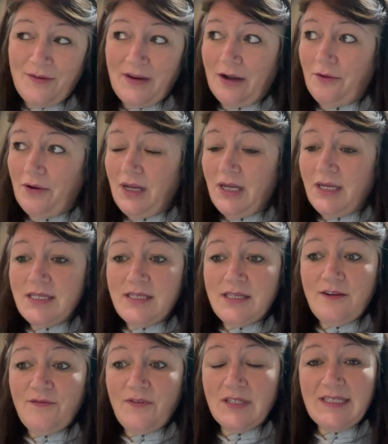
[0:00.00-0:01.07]
Now
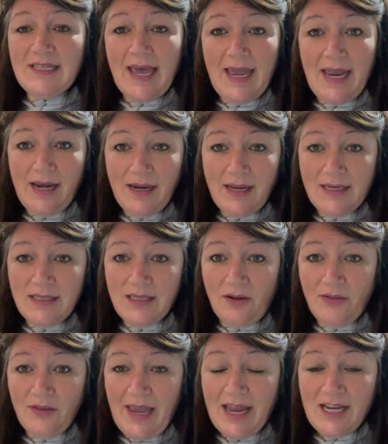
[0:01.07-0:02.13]
Cerfontaine is
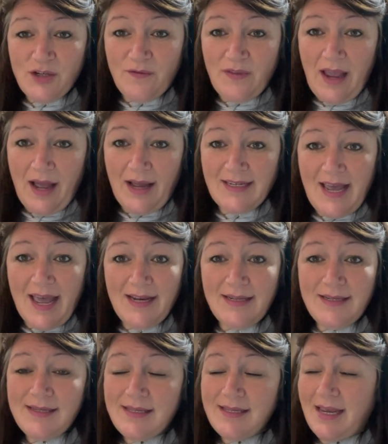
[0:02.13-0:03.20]
on the edge of the Ardennes.